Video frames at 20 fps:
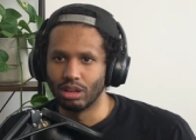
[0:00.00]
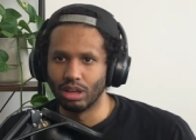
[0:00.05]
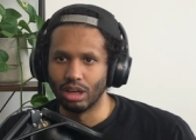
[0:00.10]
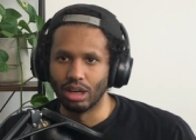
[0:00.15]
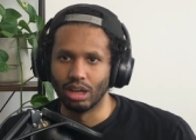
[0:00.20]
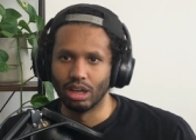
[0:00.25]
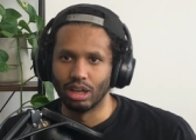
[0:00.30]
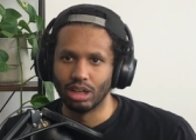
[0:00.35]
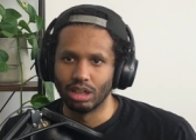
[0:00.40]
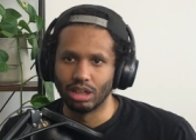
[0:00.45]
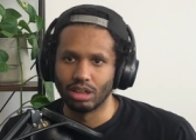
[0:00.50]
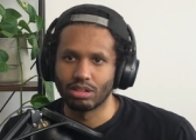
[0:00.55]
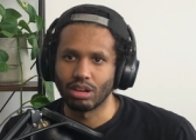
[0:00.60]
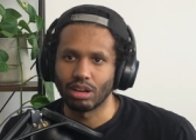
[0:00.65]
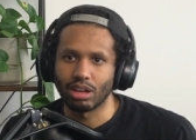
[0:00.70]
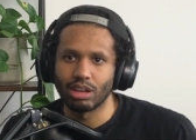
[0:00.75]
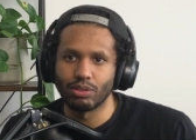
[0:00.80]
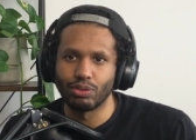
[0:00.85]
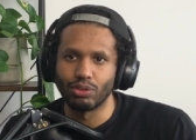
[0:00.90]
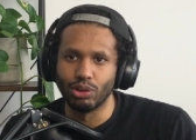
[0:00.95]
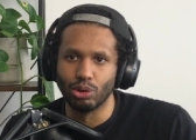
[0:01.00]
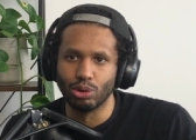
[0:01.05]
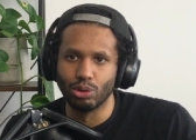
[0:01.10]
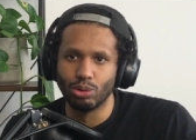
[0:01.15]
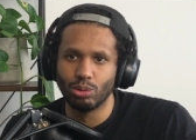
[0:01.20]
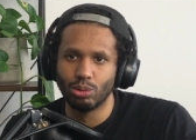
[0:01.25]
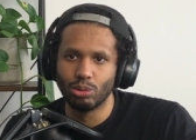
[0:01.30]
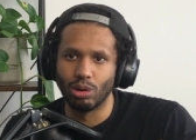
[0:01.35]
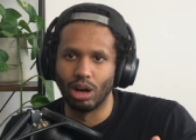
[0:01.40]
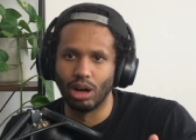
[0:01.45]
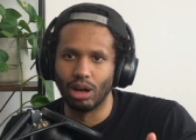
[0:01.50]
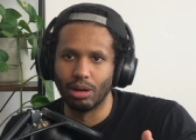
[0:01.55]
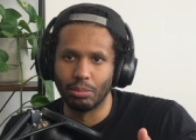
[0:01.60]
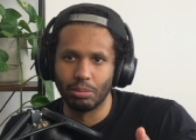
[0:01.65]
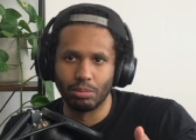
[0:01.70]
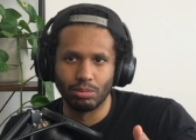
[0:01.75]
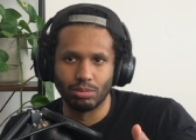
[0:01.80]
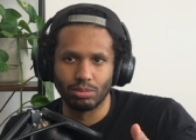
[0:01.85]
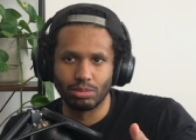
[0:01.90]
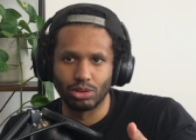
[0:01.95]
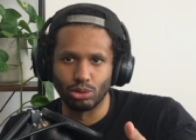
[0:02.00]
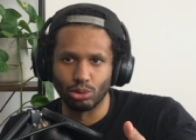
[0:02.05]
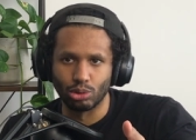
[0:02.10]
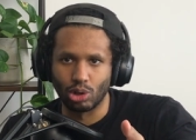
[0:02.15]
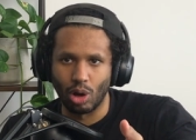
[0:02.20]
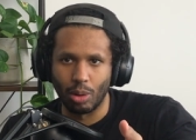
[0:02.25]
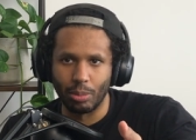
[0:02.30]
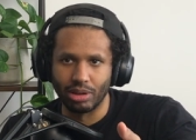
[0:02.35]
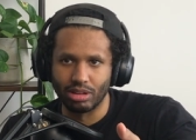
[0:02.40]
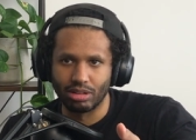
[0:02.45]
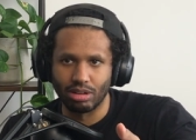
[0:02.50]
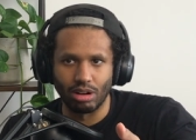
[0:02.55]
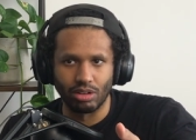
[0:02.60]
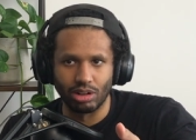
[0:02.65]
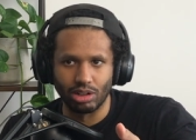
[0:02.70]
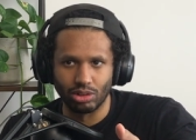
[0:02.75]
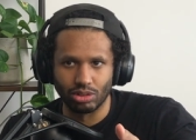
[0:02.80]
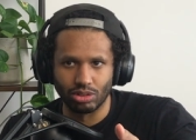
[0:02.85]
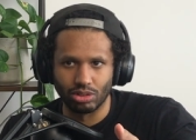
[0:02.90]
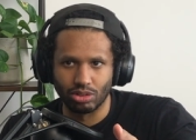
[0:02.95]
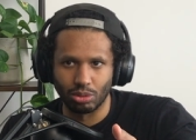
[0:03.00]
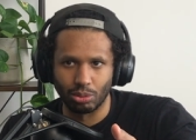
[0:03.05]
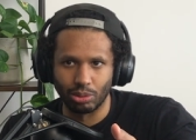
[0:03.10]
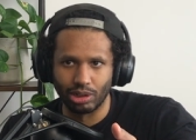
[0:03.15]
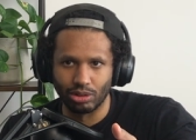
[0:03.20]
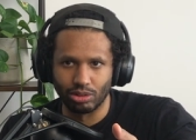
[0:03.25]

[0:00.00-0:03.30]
Yeah, it's like if you um do commentary on someone